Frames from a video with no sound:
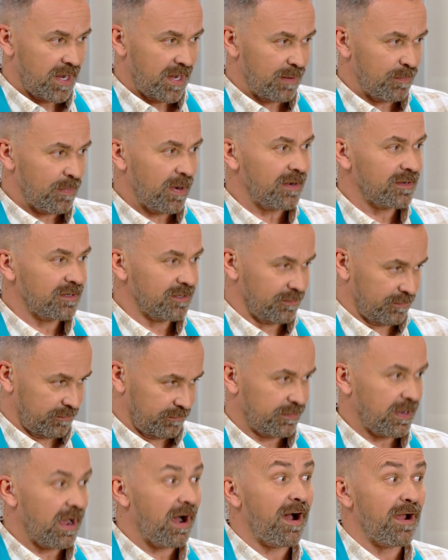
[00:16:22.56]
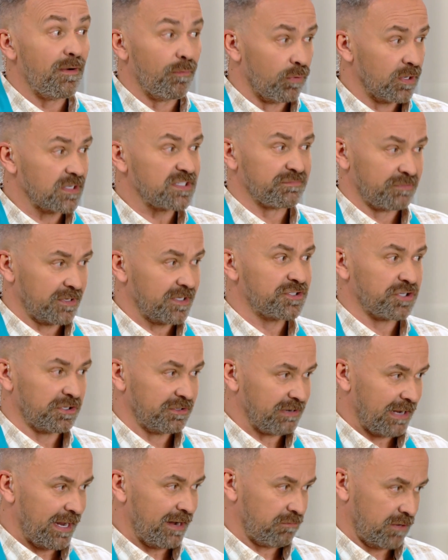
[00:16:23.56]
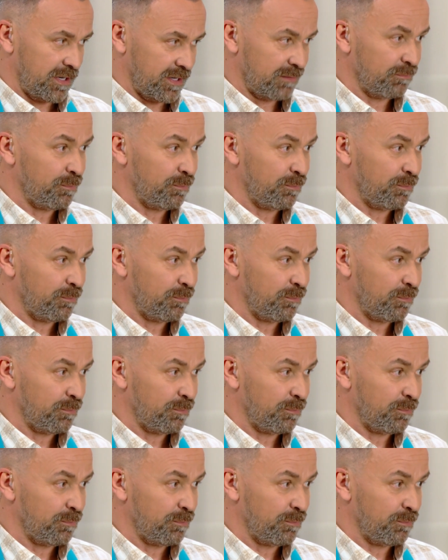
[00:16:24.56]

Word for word: In my youth, I was vegetarian,